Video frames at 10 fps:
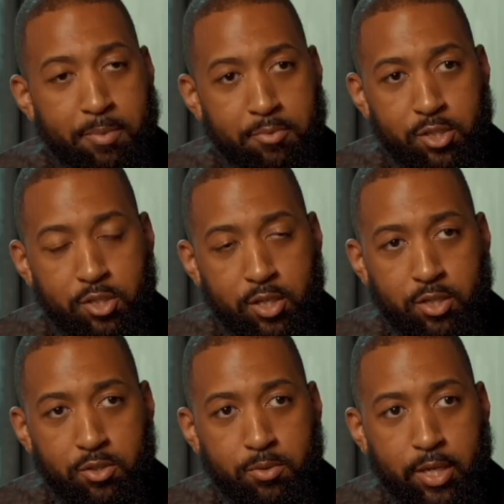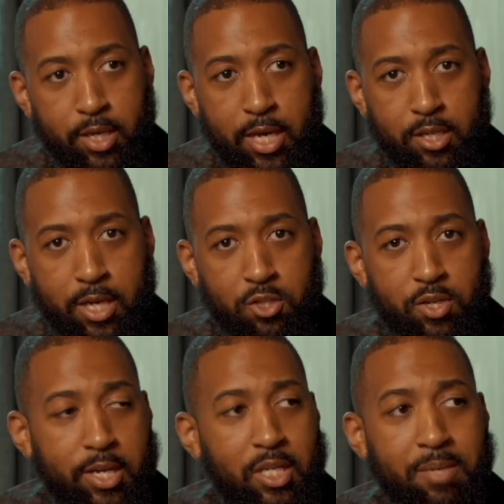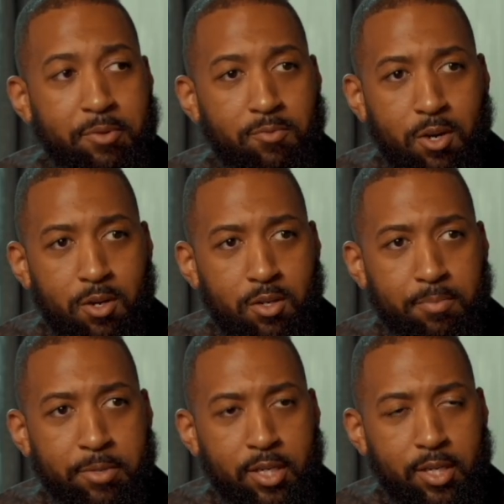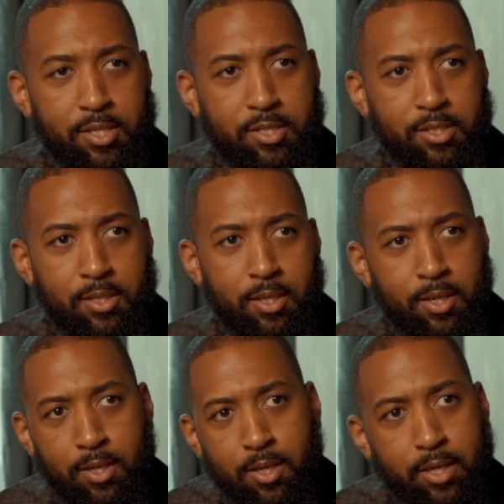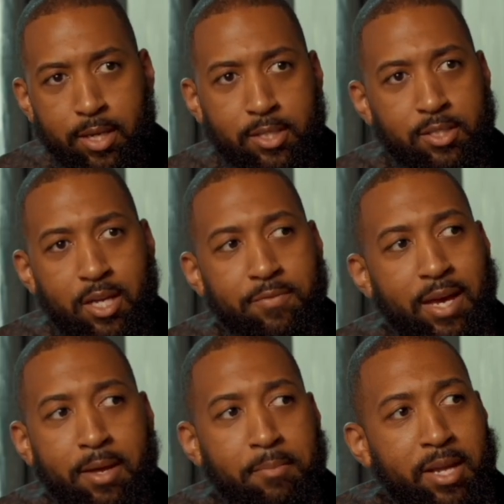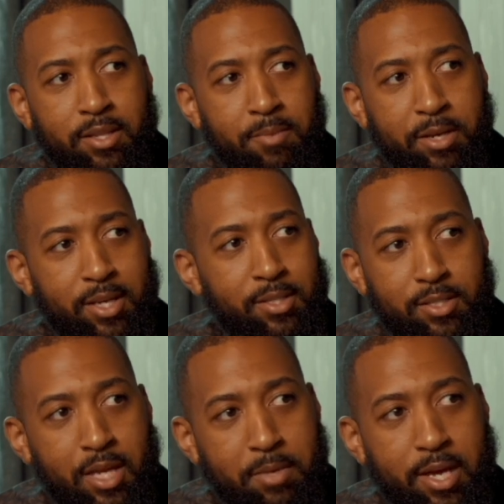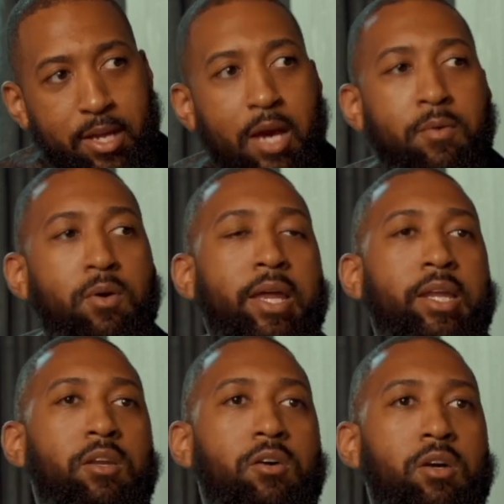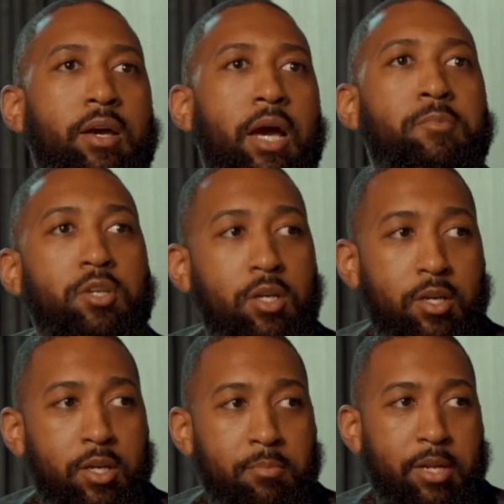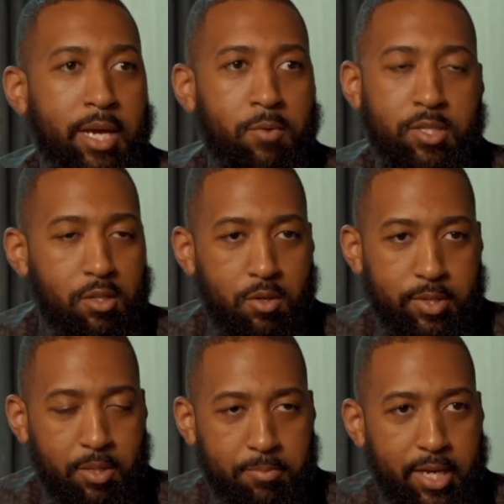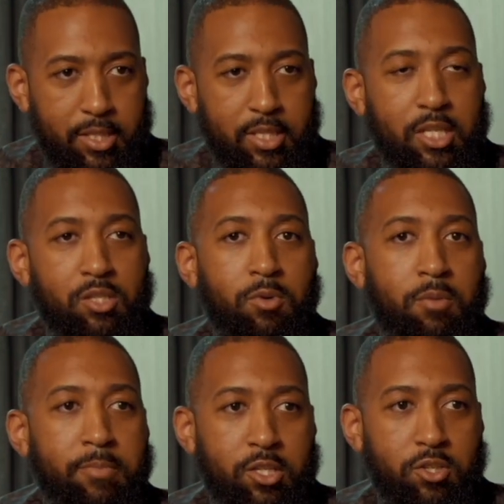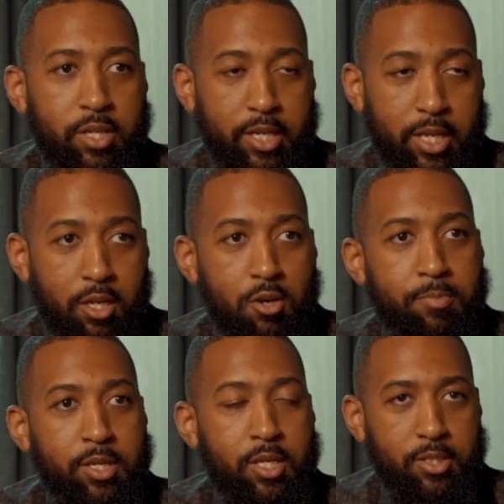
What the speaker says: I appreciate you. Yeah, I try to keep it raw because it's stuff. I'm not the best. I'm good, but I wasn't always the best. And I just want to make sure that they know because